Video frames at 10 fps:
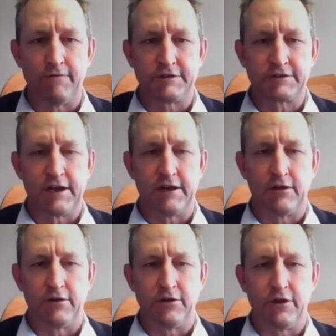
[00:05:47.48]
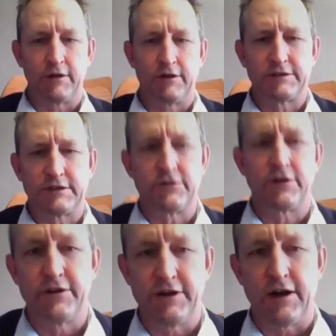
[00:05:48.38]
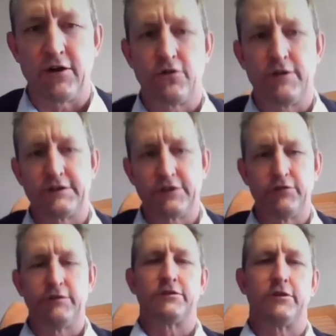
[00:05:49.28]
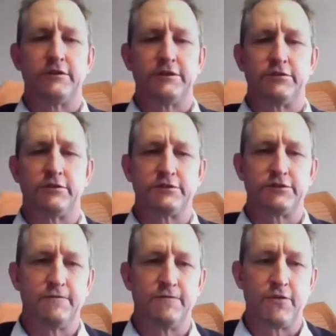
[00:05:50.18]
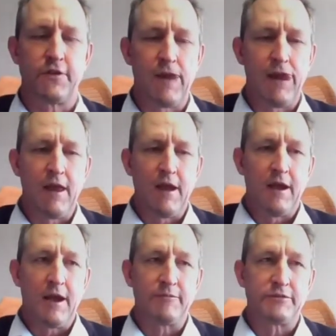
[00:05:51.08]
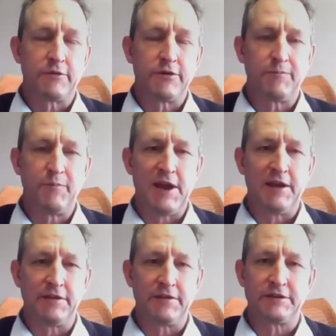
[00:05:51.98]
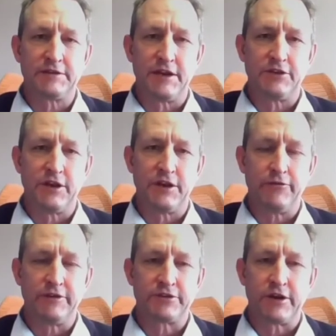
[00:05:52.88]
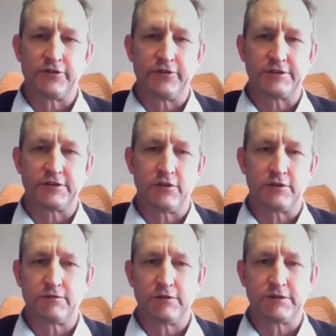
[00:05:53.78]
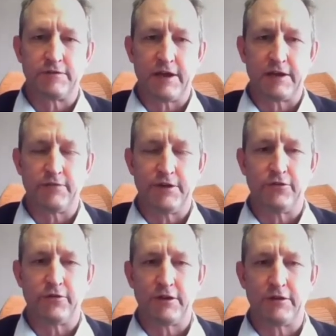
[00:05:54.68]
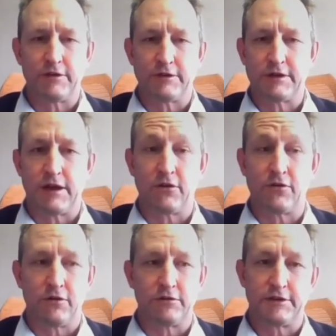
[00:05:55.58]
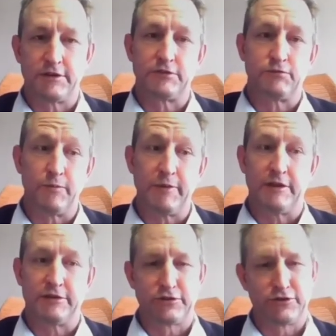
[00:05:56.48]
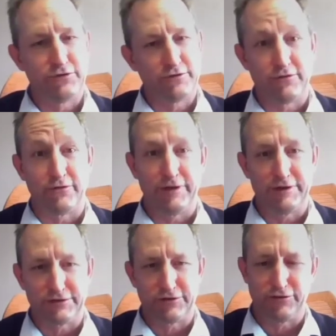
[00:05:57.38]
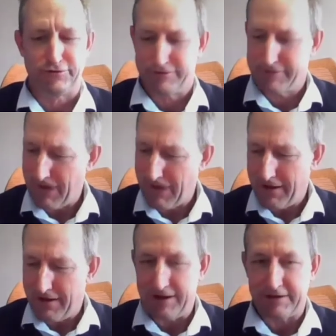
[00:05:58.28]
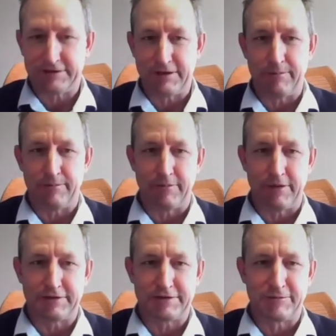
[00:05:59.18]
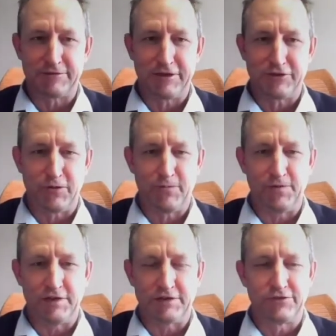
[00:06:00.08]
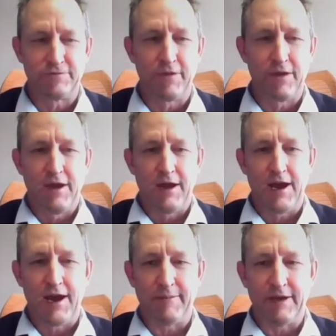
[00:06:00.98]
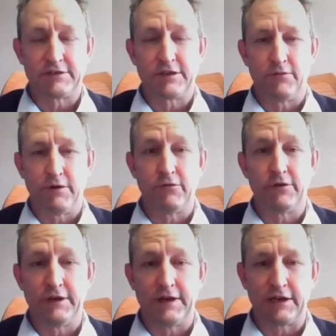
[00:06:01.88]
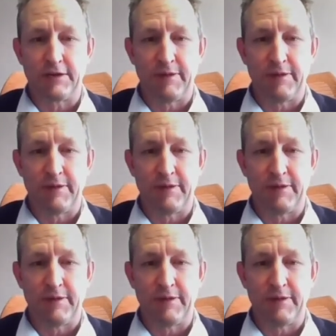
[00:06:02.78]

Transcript: the scale, you know, because that's not only alcohol, that's QSR and so on and so forth. So we're not planning at this stage any restructuring as a consequence of that. We do think that alcohol sales will be instituted or reinstituted at some stage, hopefully soon. And so we will need that